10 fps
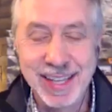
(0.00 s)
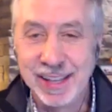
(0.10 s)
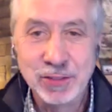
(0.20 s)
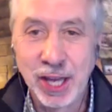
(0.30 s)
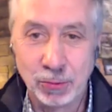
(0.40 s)
yeah,
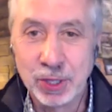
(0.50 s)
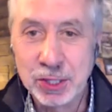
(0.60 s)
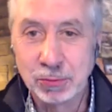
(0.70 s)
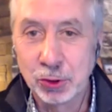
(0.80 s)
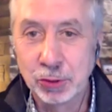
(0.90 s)
you've got to read
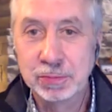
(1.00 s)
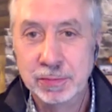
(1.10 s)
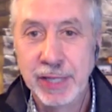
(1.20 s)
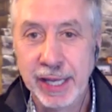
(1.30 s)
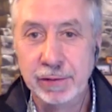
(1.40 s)
the room,
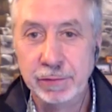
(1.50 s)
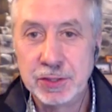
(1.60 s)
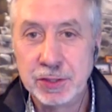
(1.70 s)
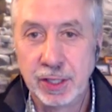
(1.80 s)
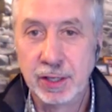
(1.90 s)
and if
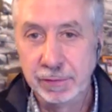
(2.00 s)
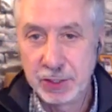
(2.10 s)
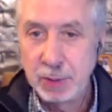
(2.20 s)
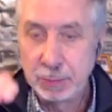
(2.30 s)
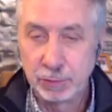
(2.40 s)
it's uh, if
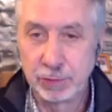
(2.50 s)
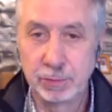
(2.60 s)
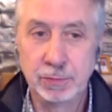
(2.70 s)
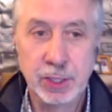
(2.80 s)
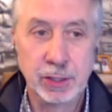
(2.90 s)
it's people
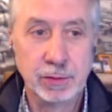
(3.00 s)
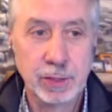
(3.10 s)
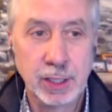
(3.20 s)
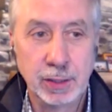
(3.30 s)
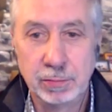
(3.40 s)
from you know
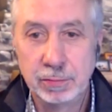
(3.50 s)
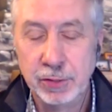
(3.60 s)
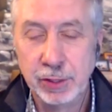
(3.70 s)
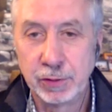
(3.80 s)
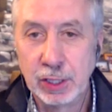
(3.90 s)
um,
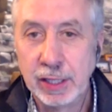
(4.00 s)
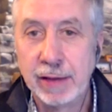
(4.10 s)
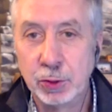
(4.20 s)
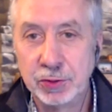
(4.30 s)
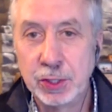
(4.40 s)
different
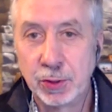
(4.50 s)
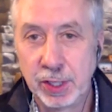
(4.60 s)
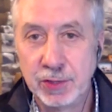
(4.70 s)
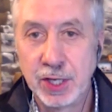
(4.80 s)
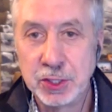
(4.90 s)
levels in the
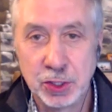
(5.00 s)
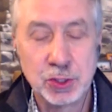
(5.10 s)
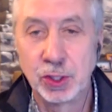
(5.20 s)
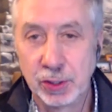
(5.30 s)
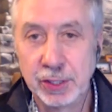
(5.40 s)
organization,
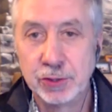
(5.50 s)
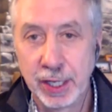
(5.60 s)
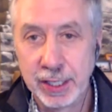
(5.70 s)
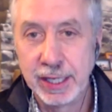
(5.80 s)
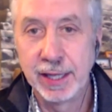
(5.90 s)
certainly
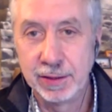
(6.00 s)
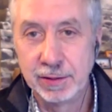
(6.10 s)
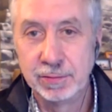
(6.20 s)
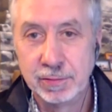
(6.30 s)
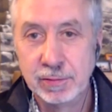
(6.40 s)
trying to get
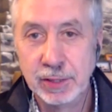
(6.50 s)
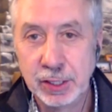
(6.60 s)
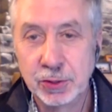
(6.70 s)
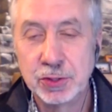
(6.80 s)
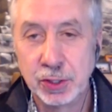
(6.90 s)
the
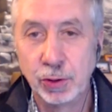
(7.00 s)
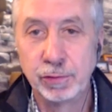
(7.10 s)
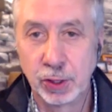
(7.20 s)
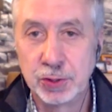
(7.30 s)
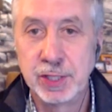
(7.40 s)
leaders to go
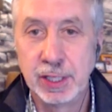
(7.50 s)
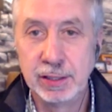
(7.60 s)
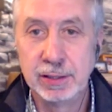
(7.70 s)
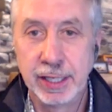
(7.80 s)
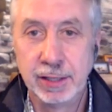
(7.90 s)
first
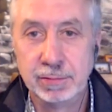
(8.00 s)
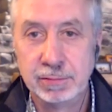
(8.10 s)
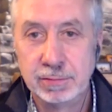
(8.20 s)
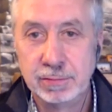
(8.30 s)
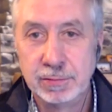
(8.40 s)
and and
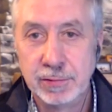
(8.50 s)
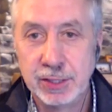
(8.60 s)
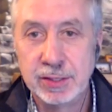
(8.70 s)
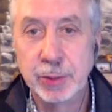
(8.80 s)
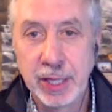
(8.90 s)

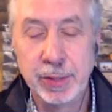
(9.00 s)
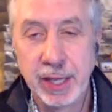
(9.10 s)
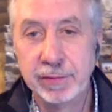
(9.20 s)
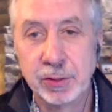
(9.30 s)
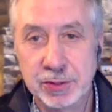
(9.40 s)
exhibit that
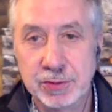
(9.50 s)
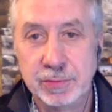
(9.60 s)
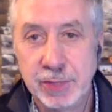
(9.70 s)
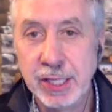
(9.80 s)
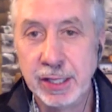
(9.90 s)
behavior is
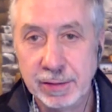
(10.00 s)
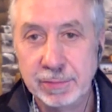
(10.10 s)
key. Mm-hmm.